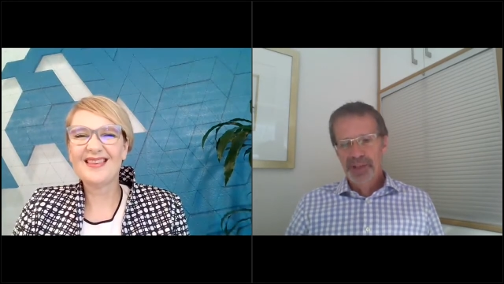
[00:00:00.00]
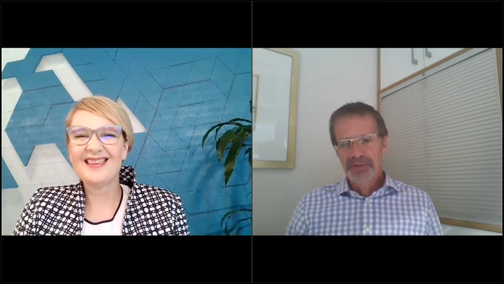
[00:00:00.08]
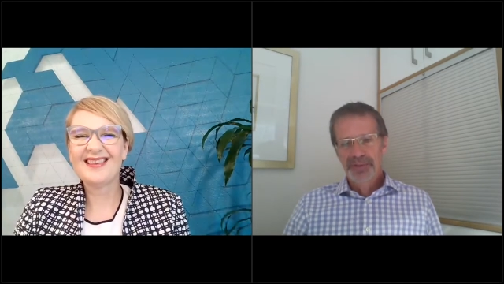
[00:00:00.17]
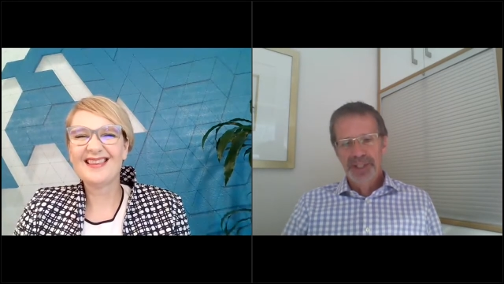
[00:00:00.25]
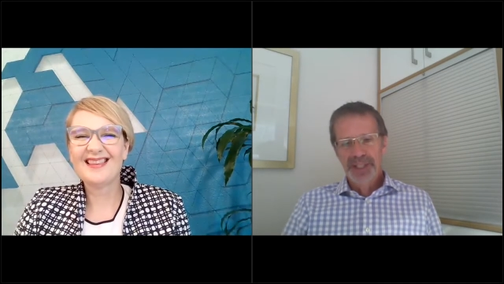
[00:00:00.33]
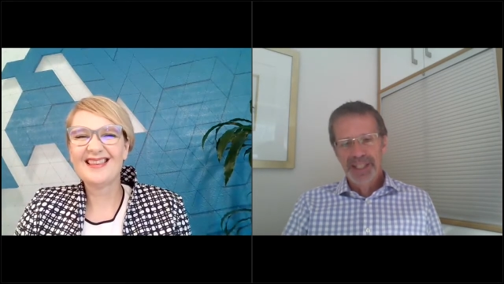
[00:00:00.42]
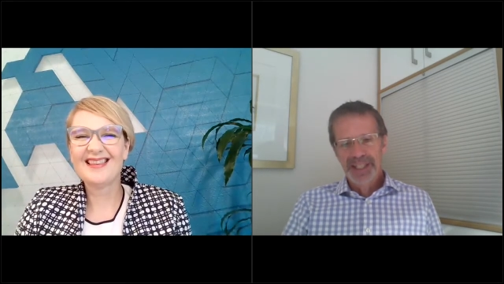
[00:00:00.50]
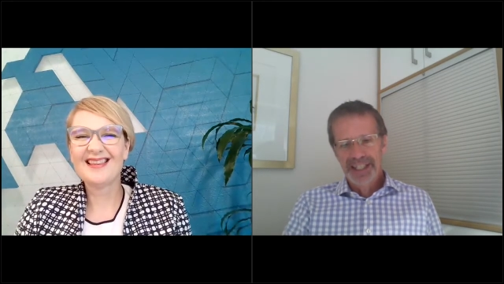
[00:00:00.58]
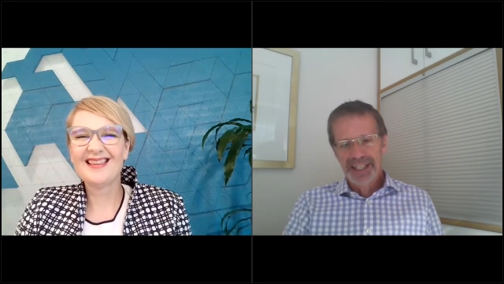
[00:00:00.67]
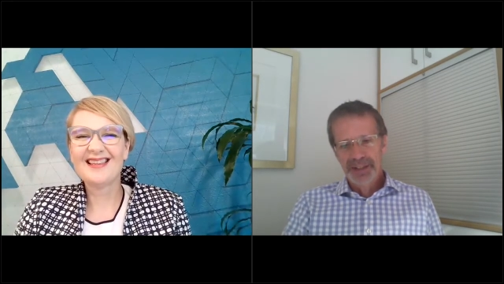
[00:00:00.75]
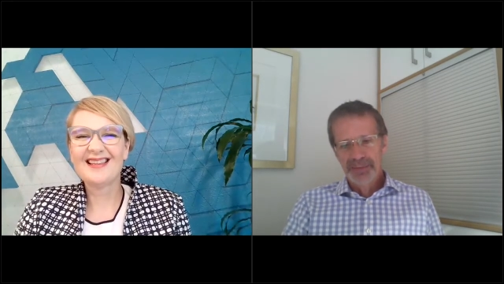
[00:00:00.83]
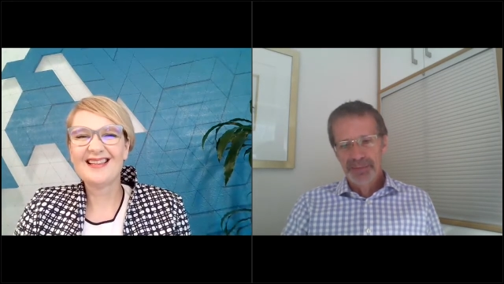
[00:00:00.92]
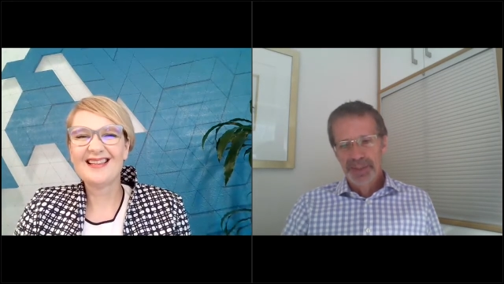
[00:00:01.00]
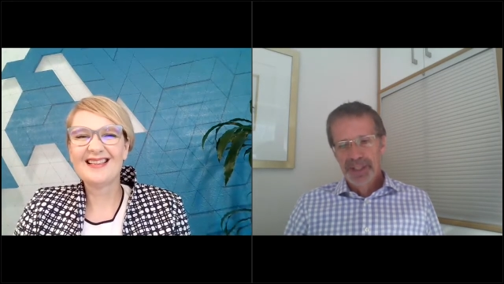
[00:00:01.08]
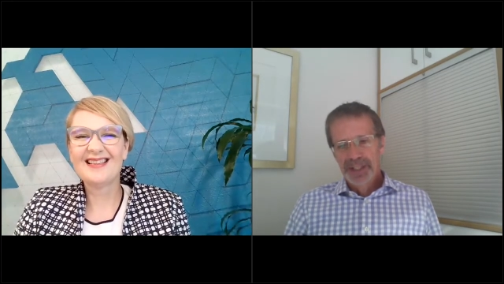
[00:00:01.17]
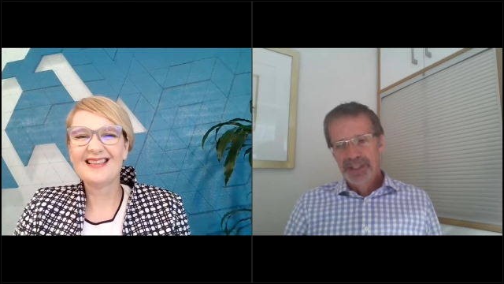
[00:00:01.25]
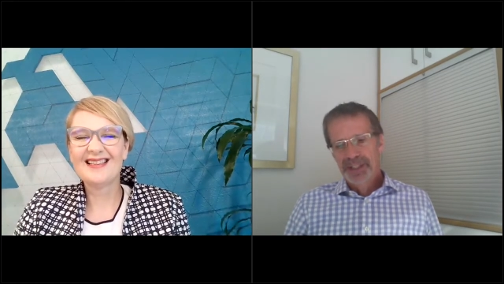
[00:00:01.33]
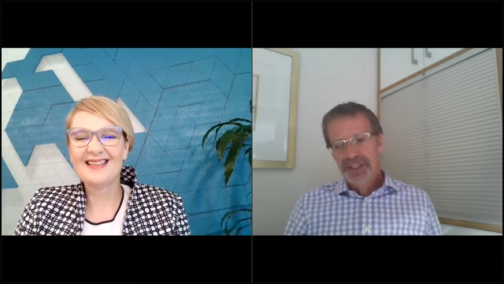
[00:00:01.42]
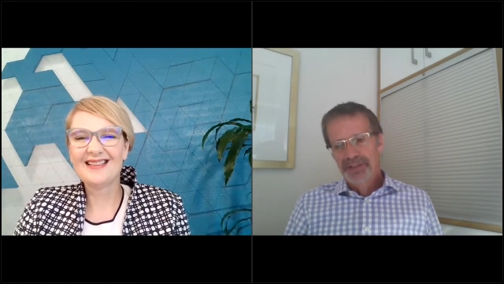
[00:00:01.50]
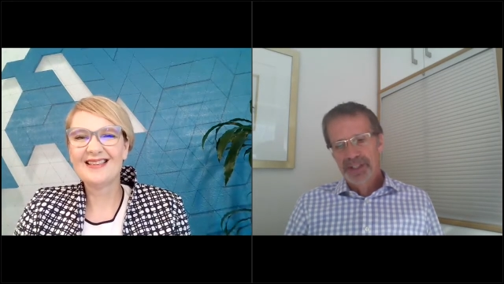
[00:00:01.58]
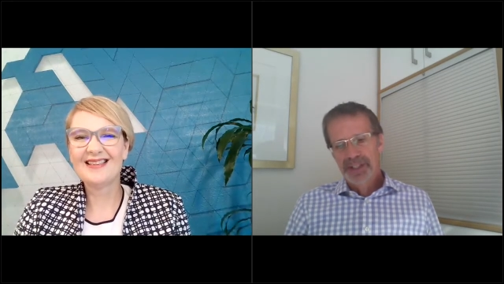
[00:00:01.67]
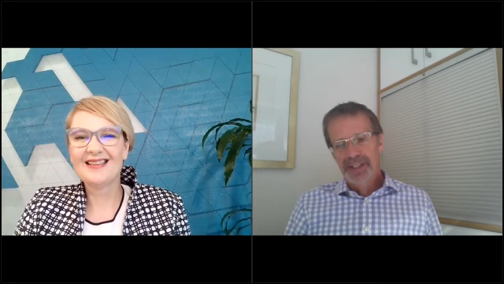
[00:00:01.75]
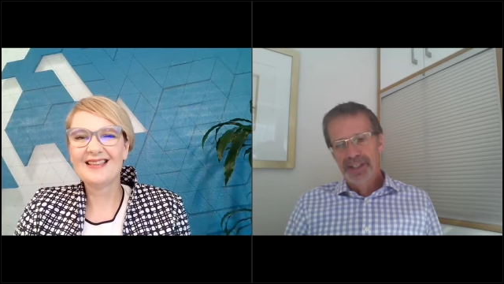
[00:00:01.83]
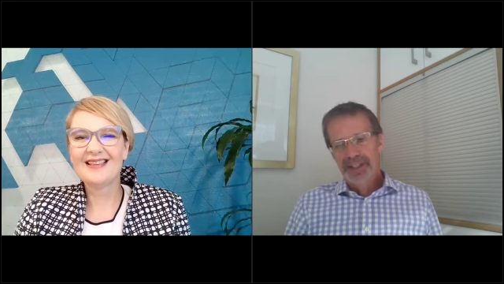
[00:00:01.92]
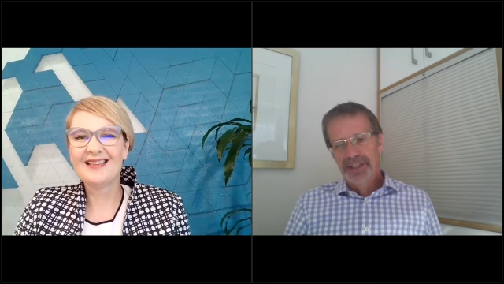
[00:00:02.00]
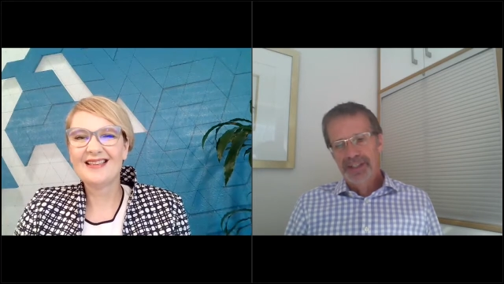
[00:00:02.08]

Speaker 1: briefly um, give a,